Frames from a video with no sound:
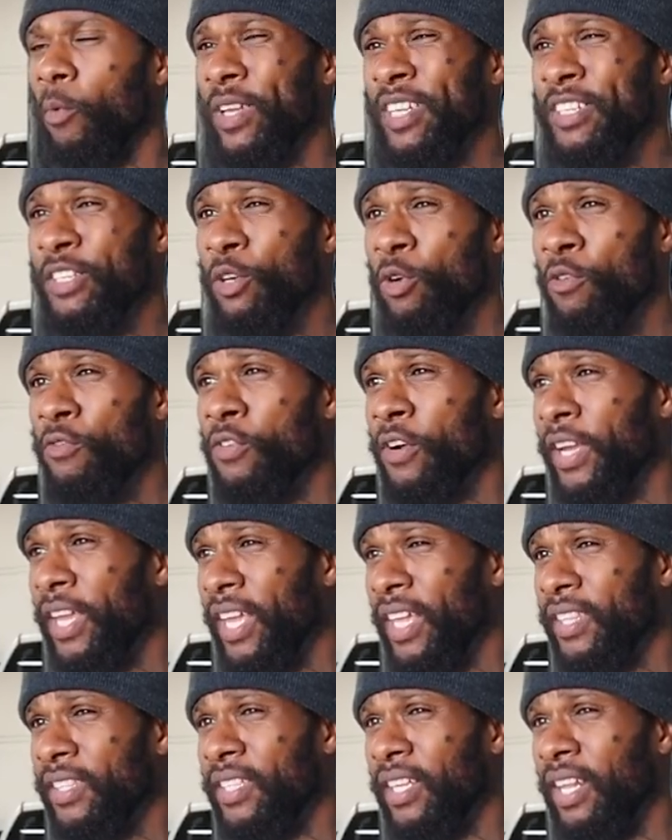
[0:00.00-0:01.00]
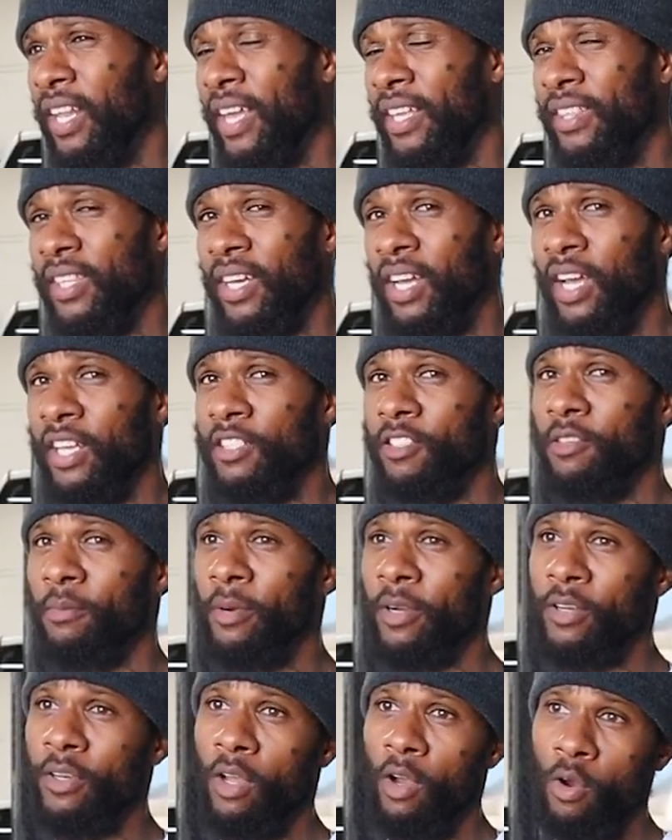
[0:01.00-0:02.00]
we do forget to let the
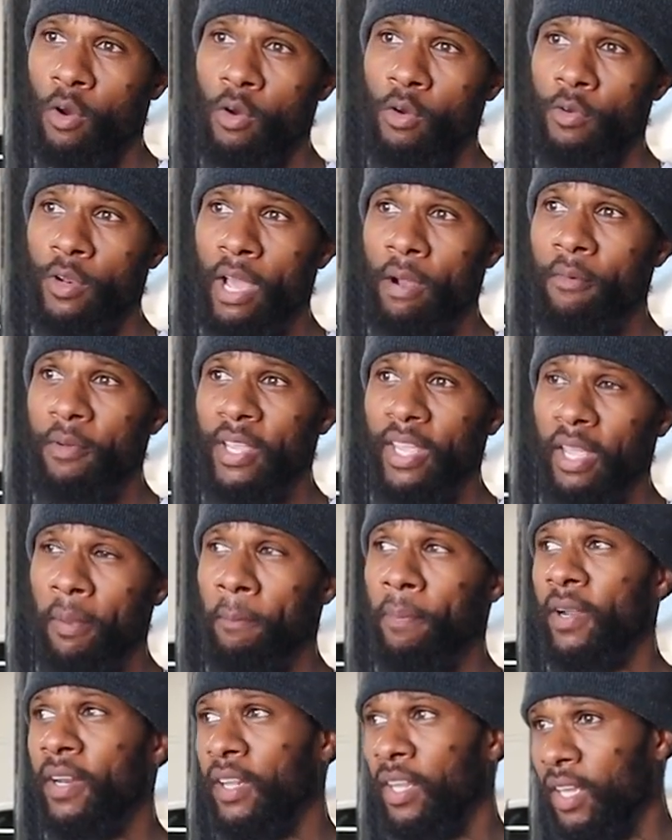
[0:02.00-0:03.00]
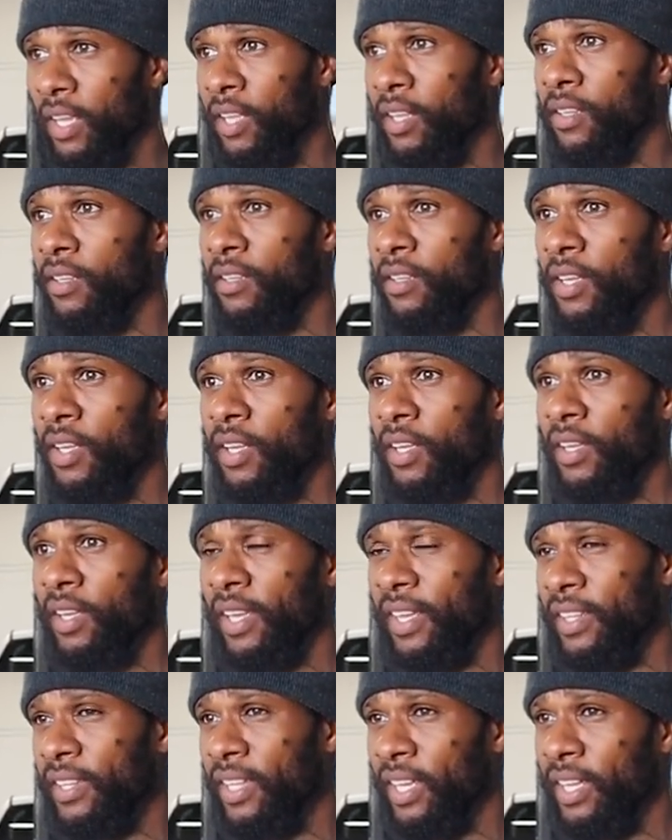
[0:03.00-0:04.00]
customer know that we input it in,
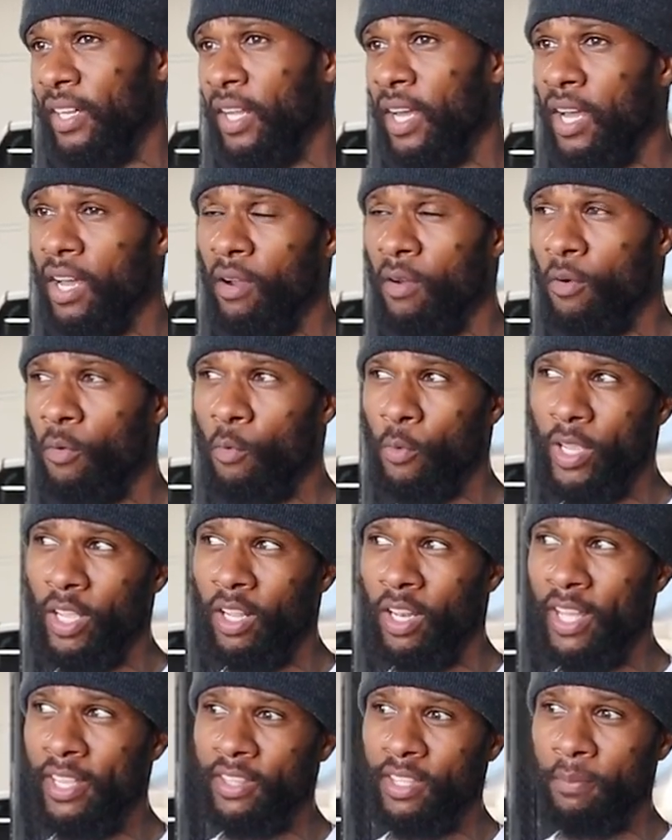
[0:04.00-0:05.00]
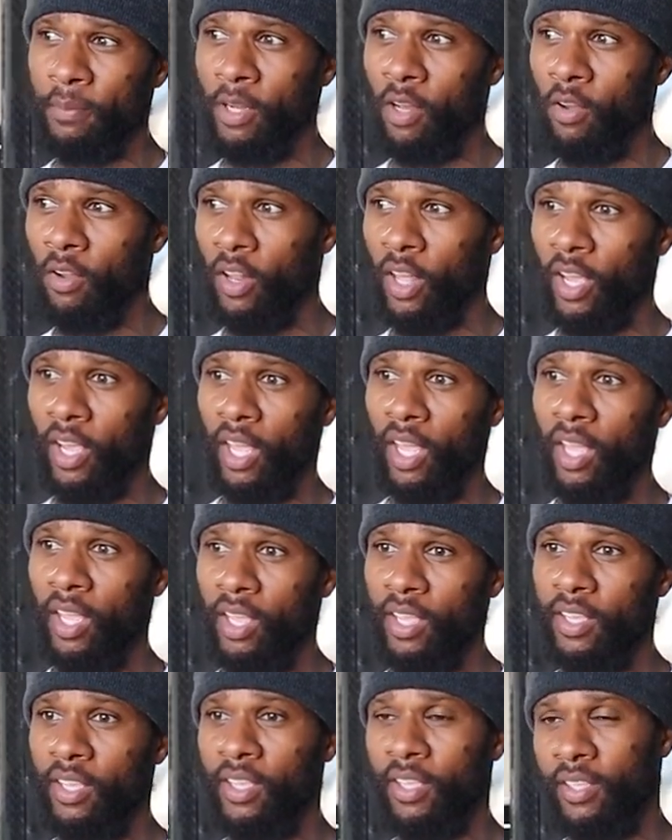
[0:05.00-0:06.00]
and then we'll let them know like,
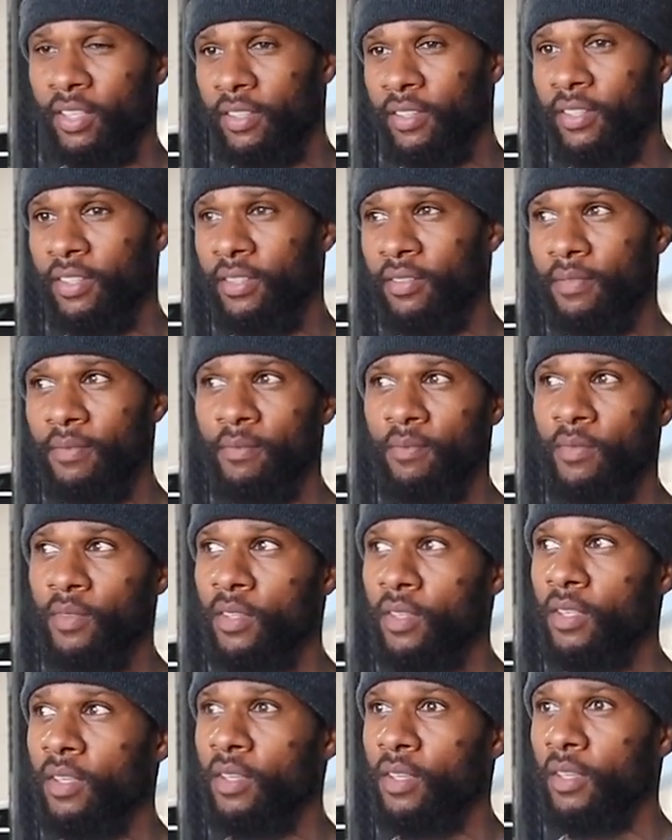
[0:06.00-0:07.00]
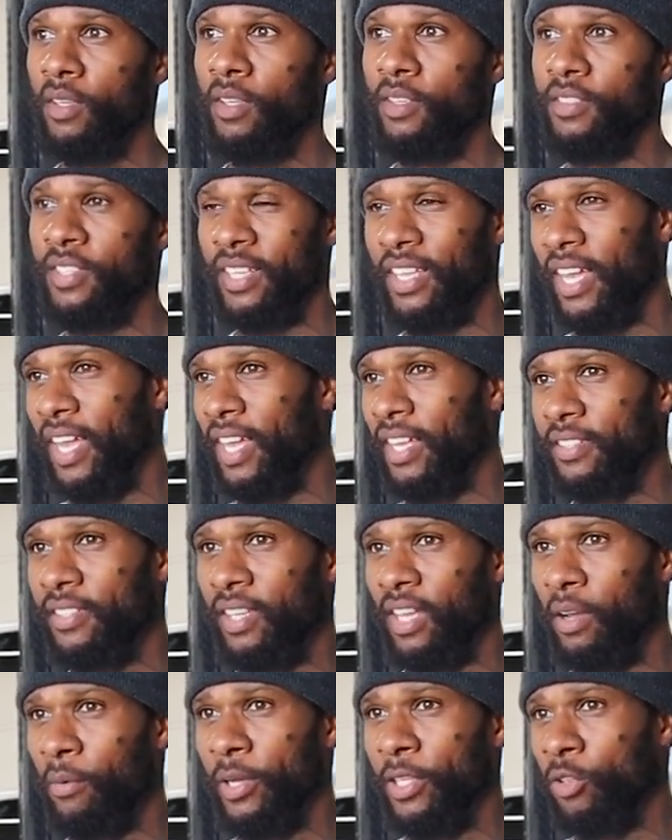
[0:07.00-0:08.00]
hey, it's a gas,
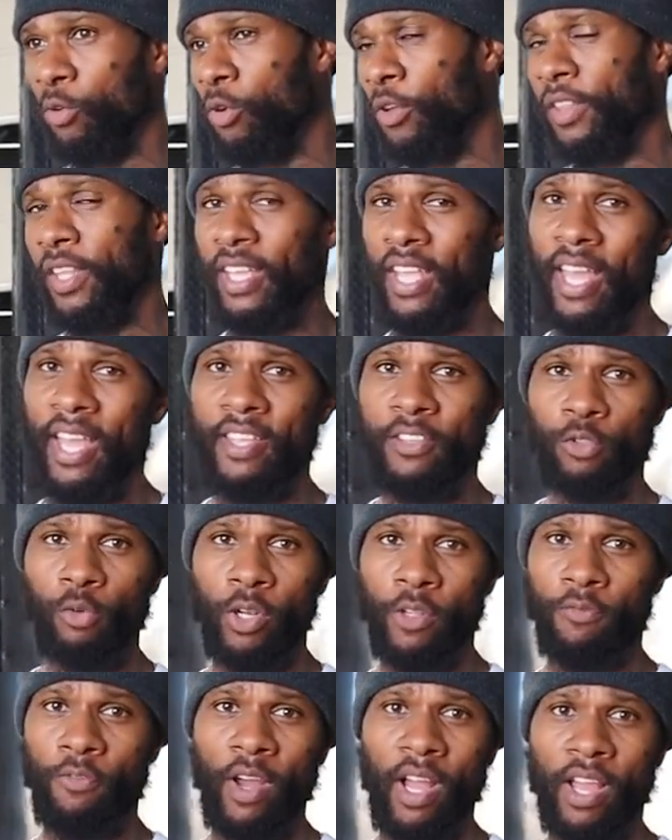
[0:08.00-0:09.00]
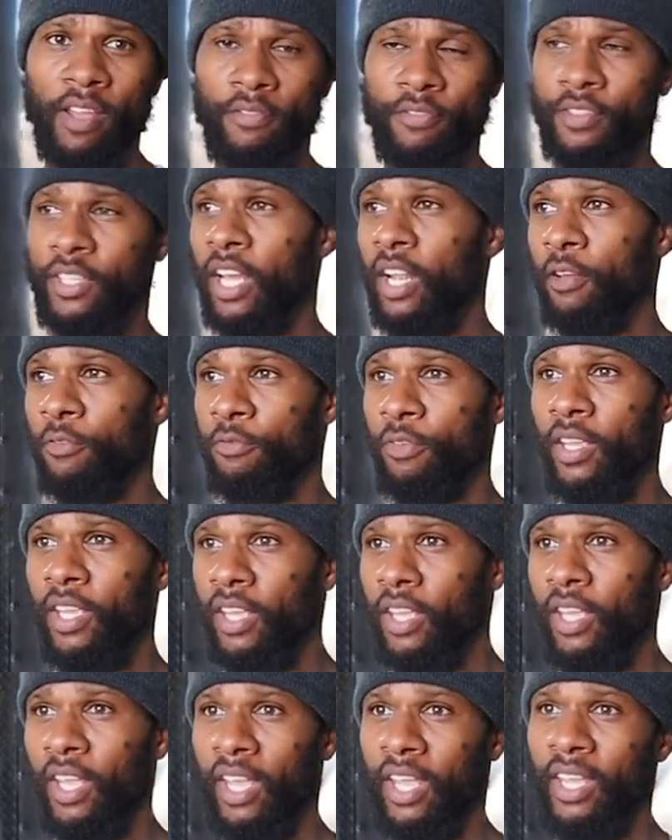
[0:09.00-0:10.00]
we threw in the gas $25
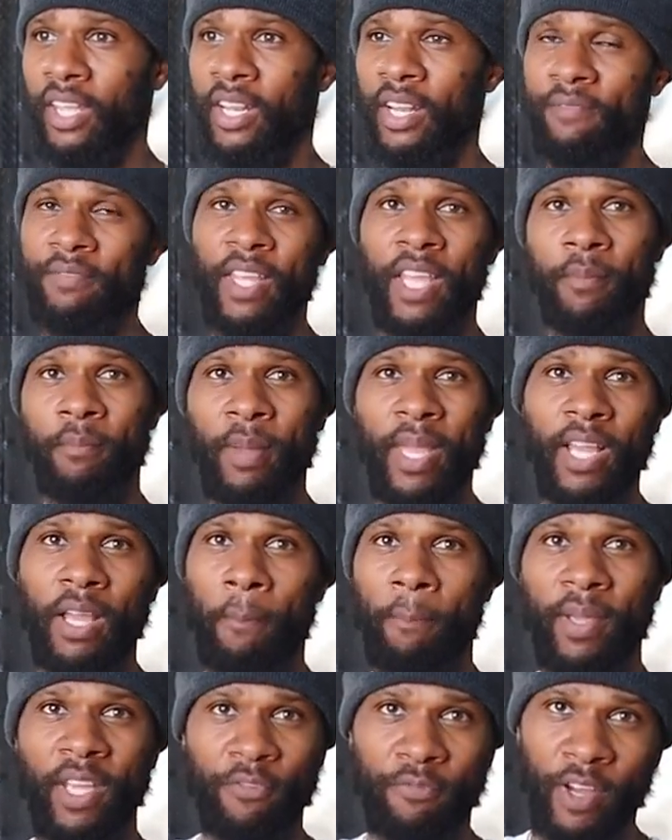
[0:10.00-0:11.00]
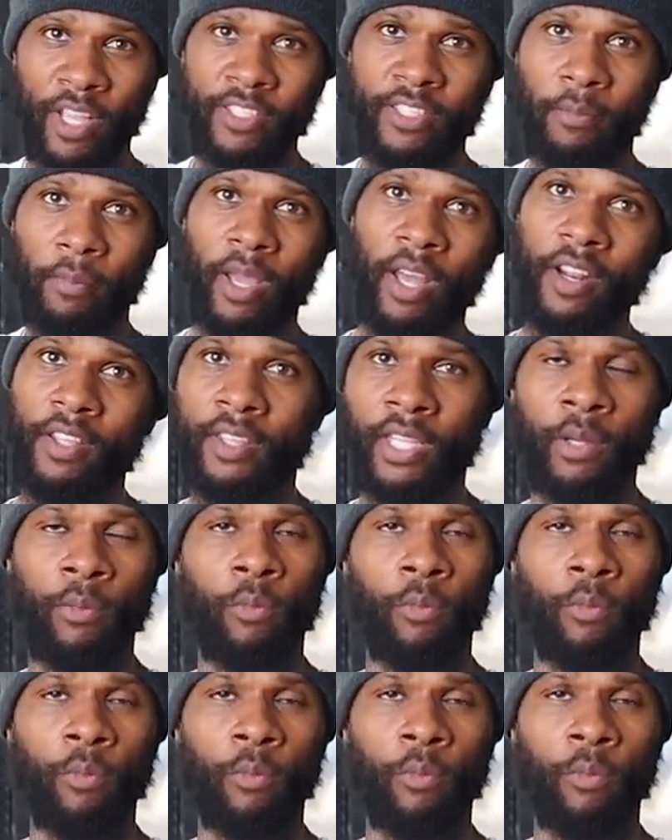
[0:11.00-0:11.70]
fee, and if they make a big fuss about it,